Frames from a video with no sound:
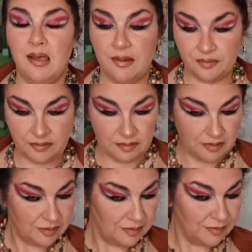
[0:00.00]
and
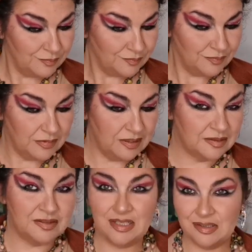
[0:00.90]

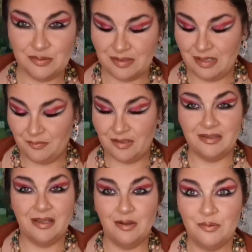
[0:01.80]
it's just to
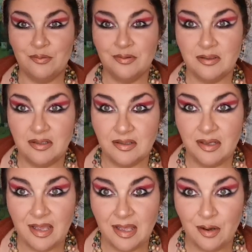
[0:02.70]
celebrate hello
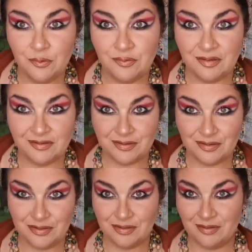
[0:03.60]

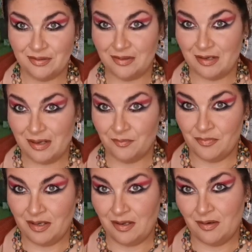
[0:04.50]
transition
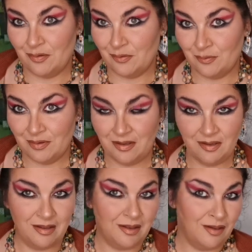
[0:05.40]
time, hello
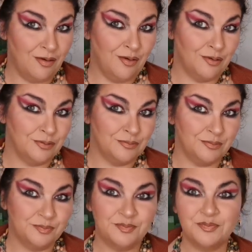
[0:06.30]

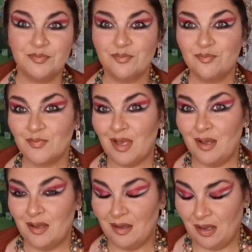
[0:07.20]
autumn.
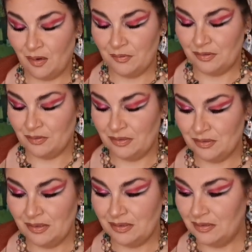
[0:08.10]
I hope that you
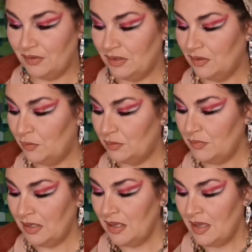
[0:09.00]
enjoyed the little video with
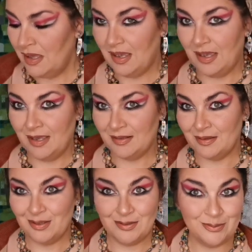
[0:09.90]
me,
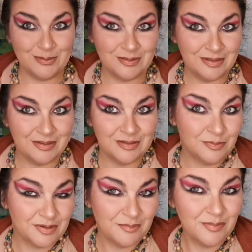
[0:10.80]
and that you consider
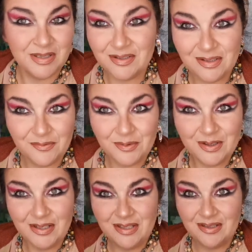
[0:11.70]
subscribing to my channel if you
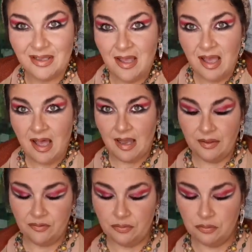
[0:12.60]
didn't.
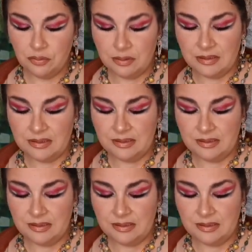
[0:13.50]
I do